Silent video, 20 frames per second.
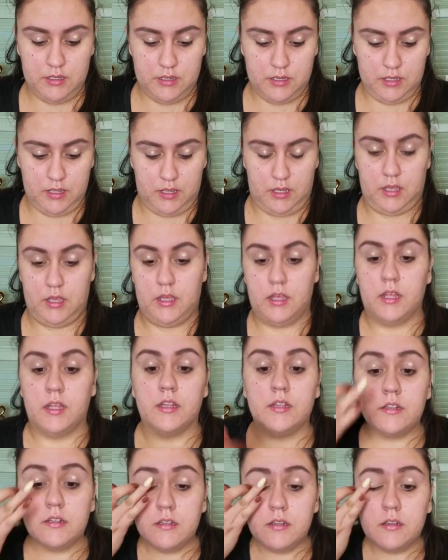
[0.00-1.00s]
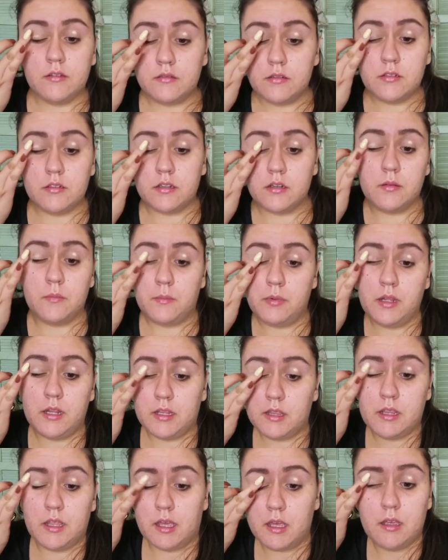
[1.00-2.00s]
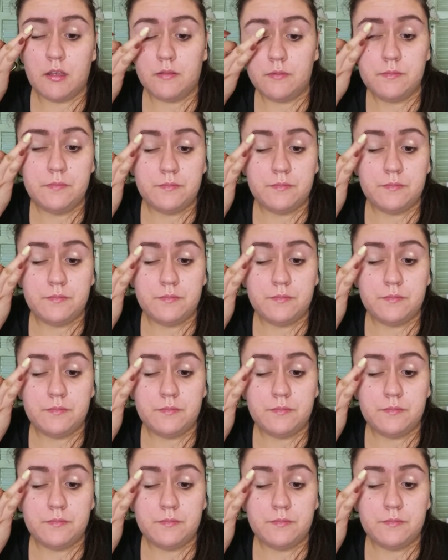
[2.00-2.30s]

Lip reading: and I'm just going to blend that.